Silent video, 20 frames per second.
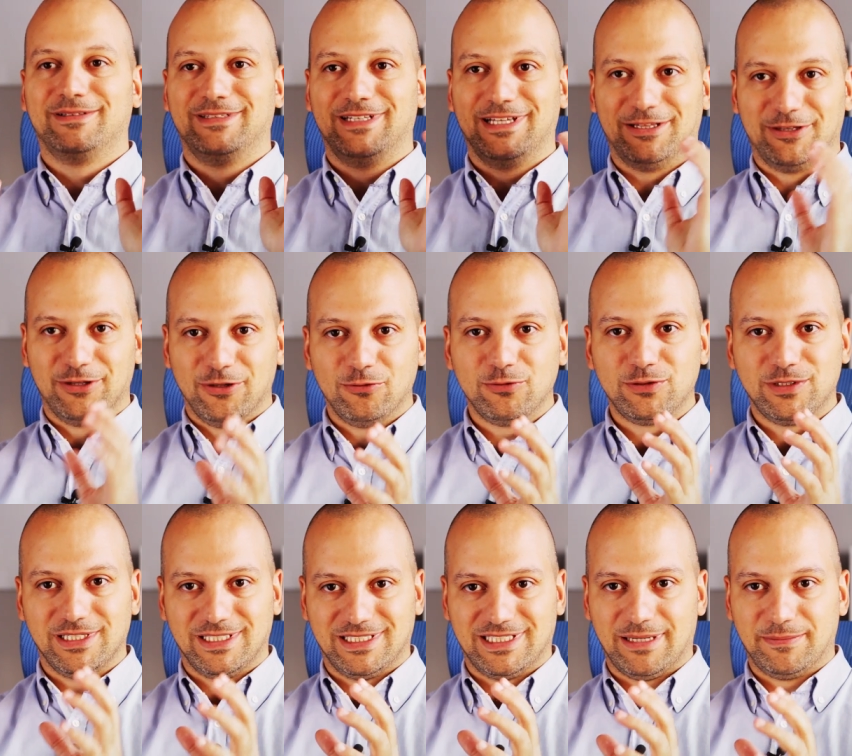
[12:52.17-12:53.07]
that
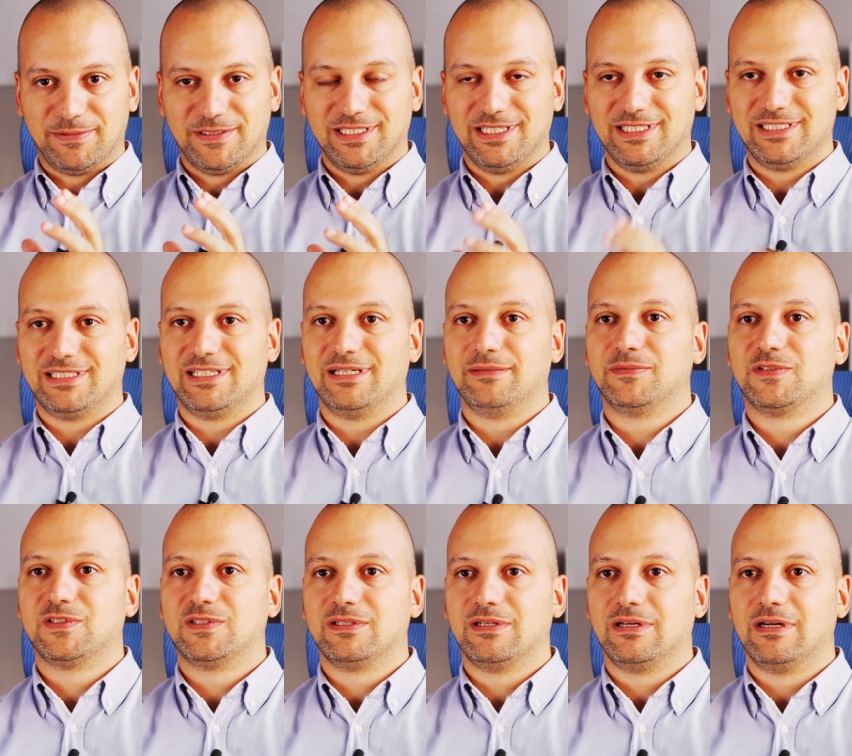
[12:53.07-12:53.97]
knows his
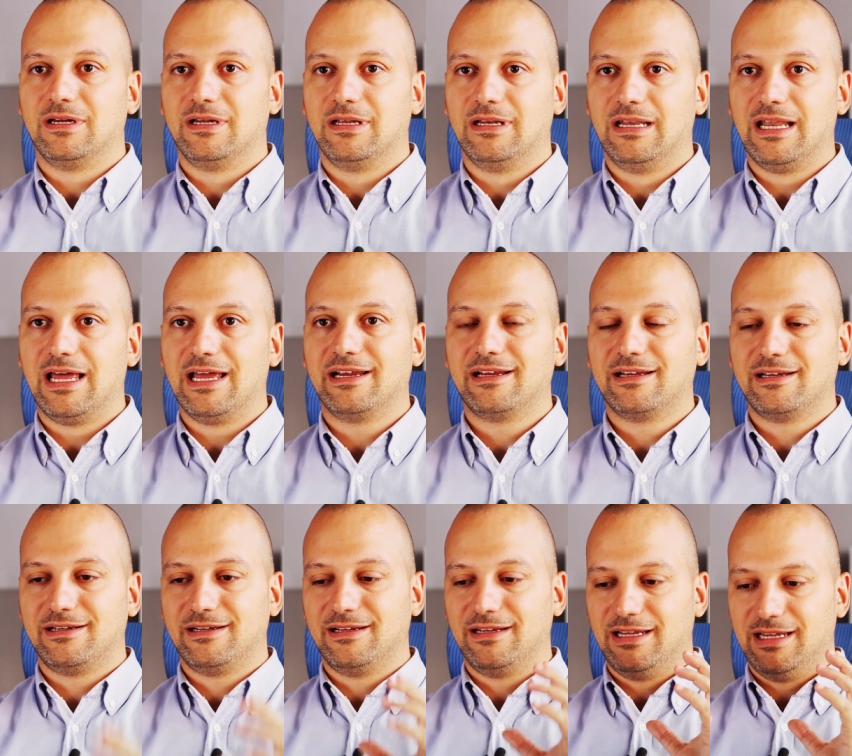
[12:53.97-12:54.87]
subsystems
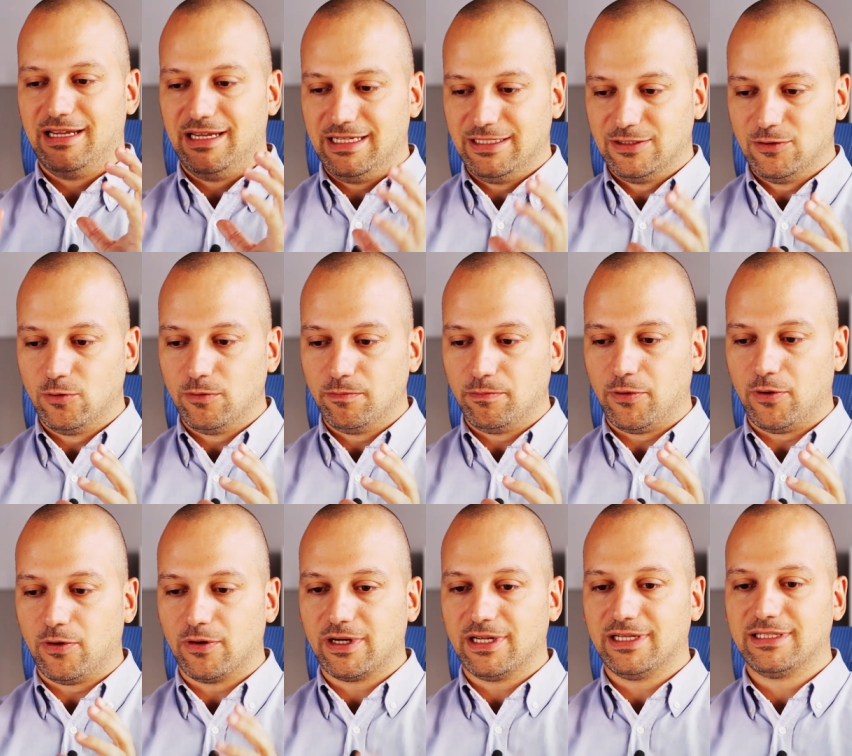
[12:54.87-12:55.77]
like his own
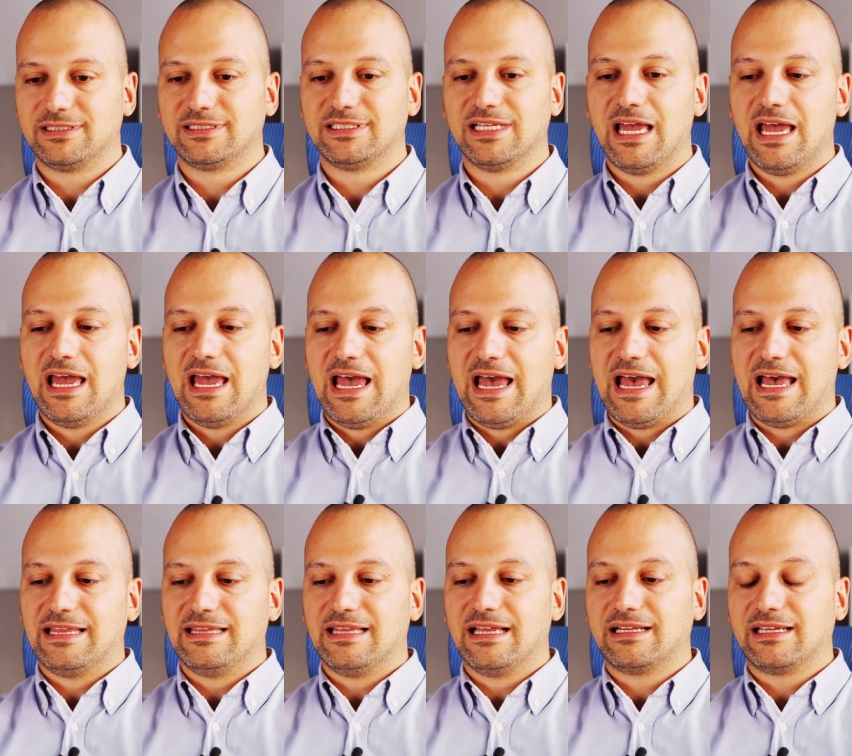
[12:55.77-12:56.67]
pockets,
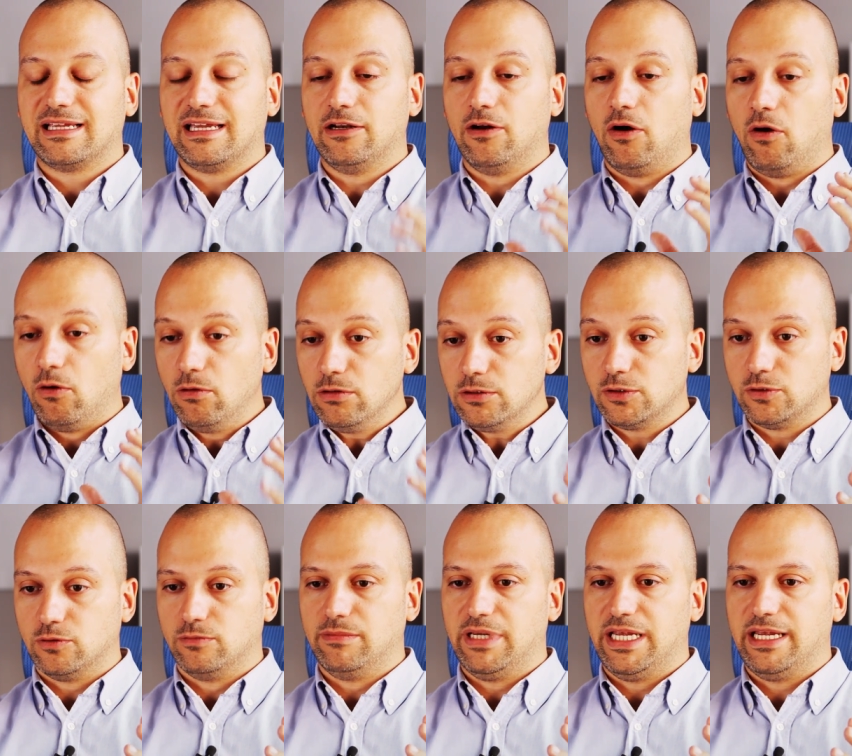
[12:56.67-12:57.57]
and that can
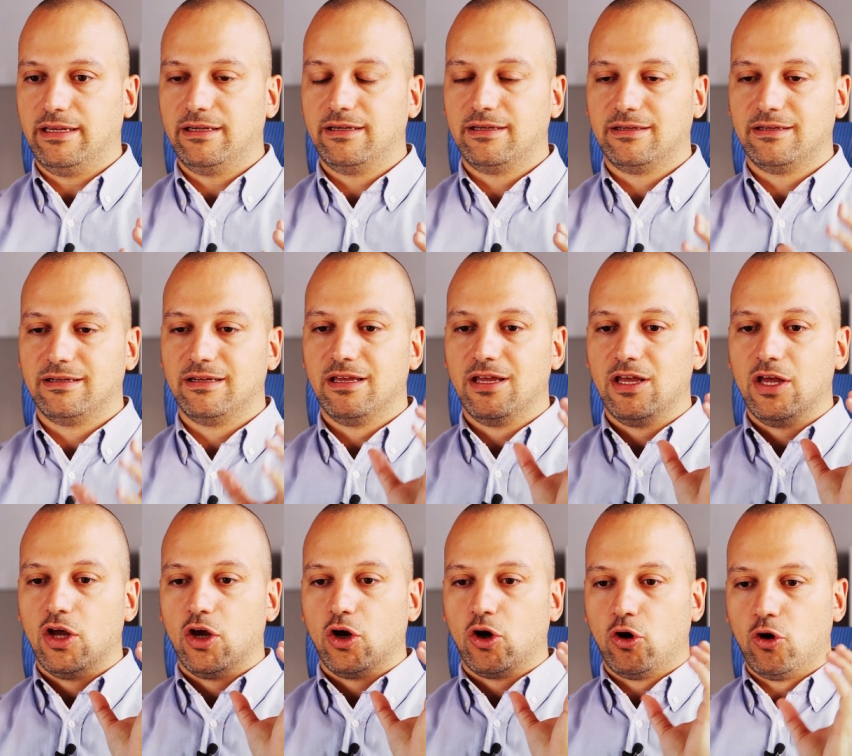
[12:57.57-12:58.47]
also make
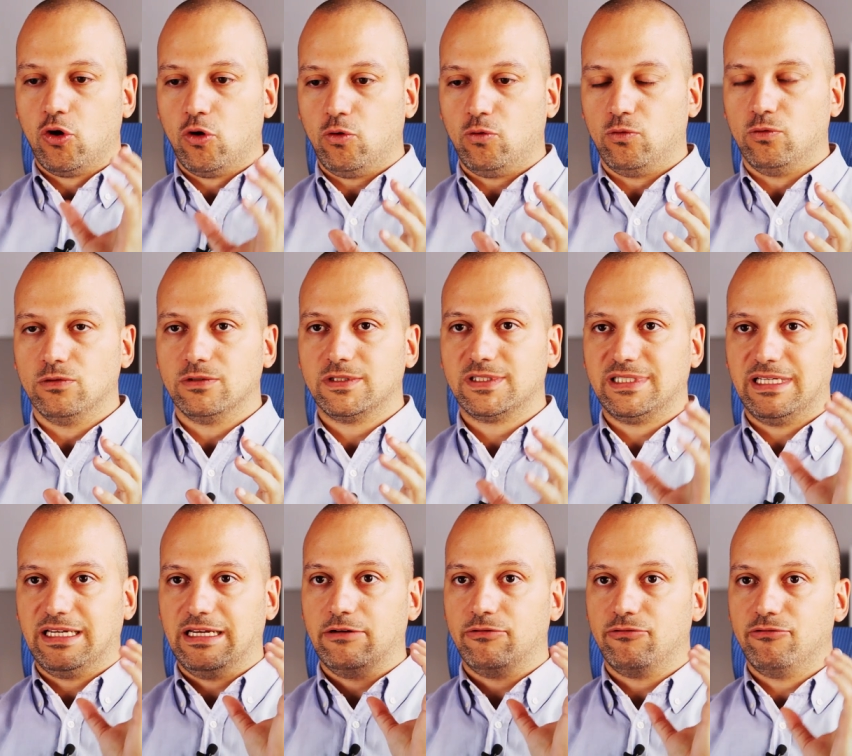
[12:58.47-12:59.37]

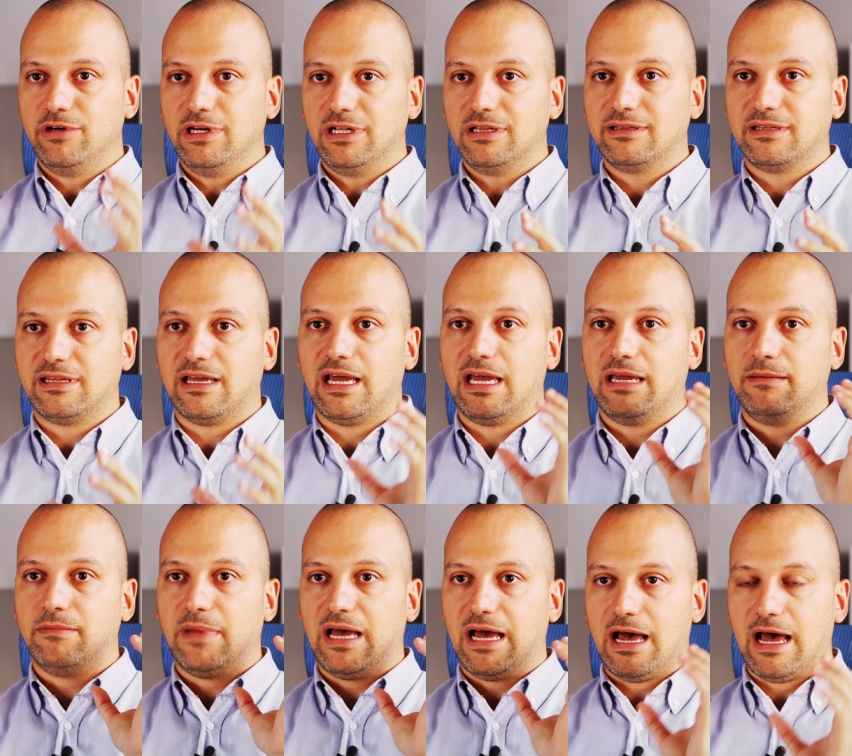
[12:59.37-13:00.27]
calls in real
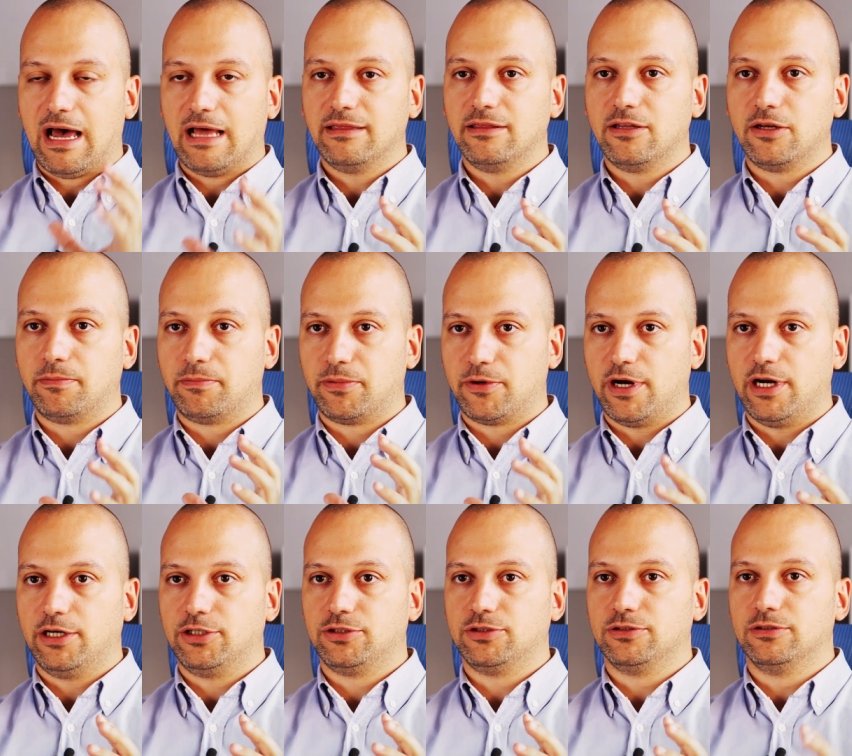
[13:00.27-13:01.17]
time under
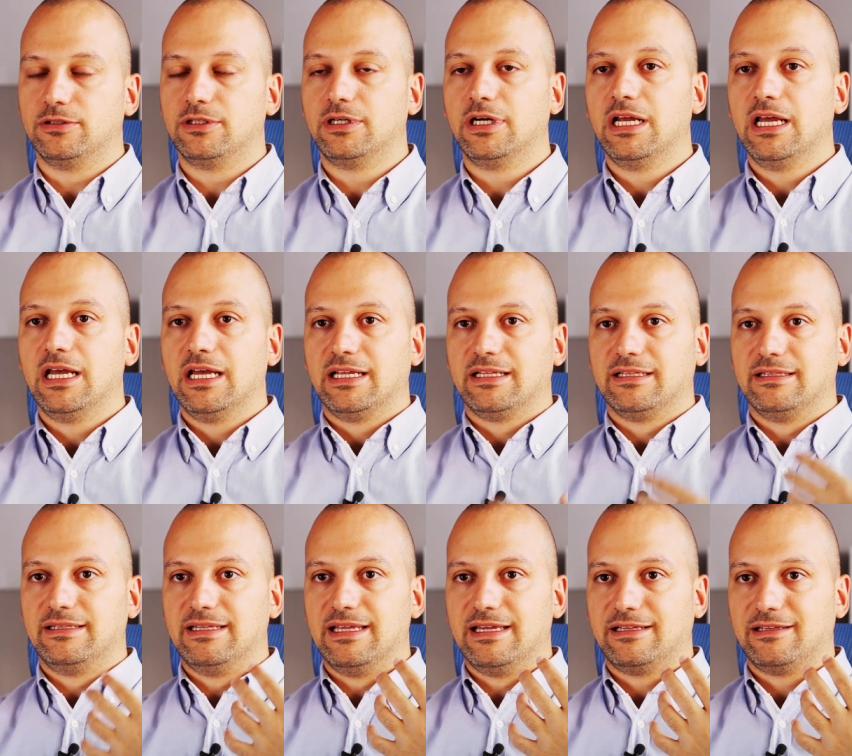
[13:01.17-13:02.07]
pressure
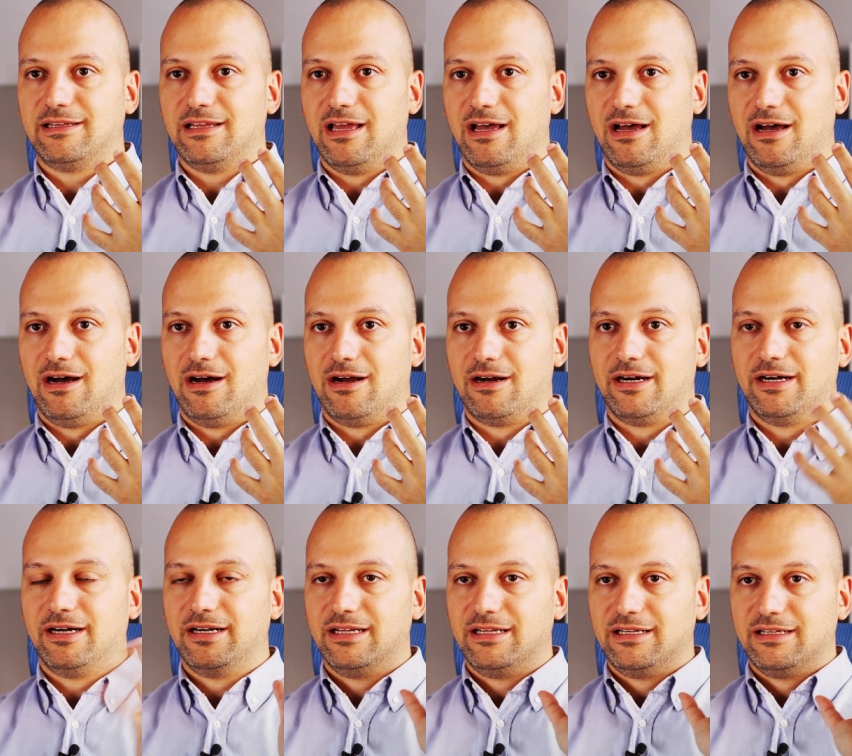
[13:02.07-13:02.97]
that
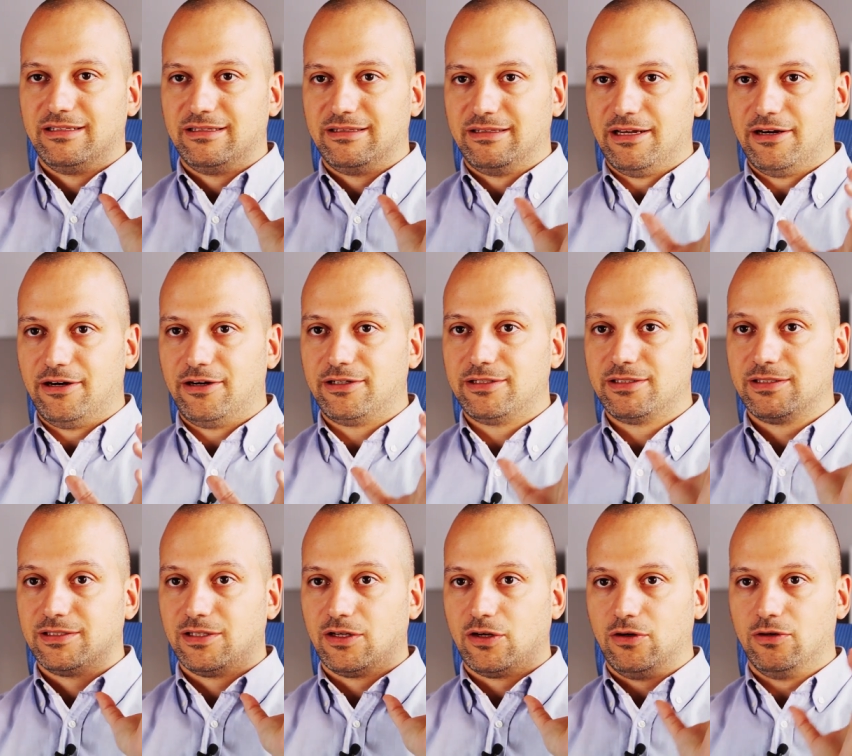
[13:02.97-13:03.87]
are terse,